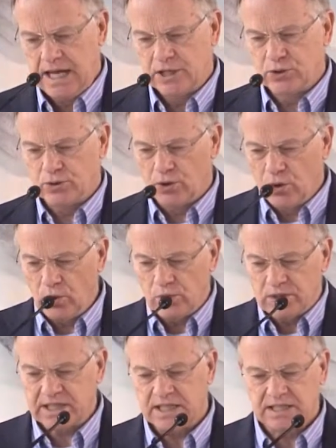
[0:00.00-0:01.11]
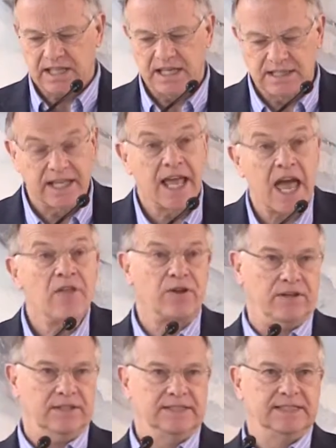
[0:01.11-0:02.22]
And so it holds these things
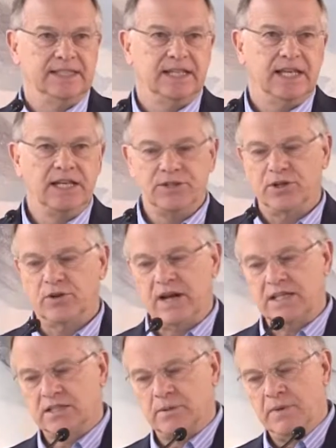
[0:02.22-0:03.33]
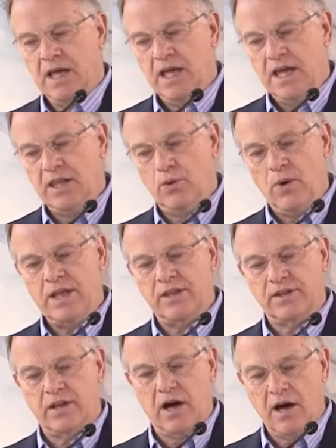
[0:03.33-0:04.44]
together, integrates them in the way
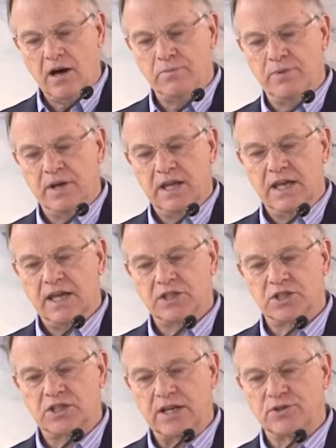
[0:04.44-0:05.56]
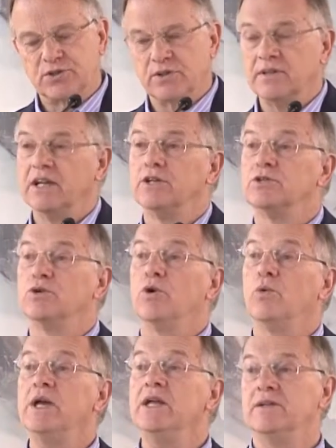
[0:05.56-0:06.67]
that a hub is central to
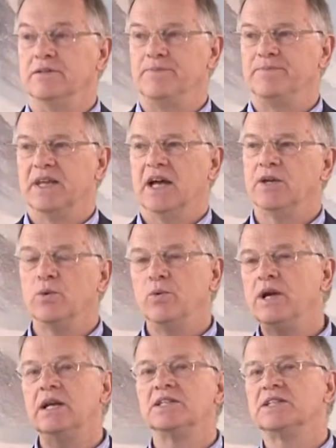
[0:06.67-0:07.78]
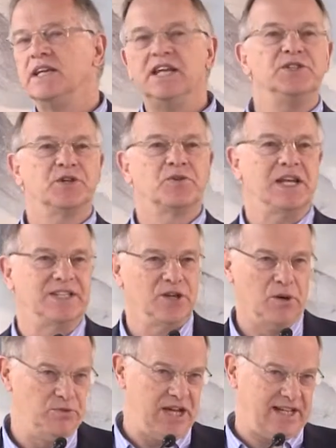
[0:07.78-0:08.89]
a wheel, and a wheel is an integrated
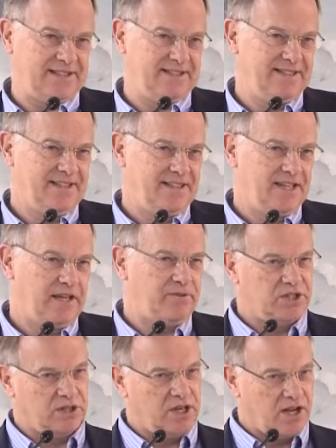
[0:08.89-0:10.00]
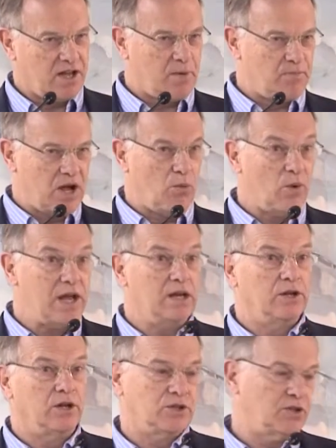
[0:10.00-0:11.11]
object if it's a, a, a wheel
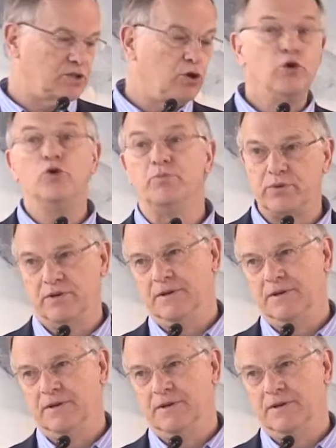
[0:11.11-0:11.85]
and not just a hoop.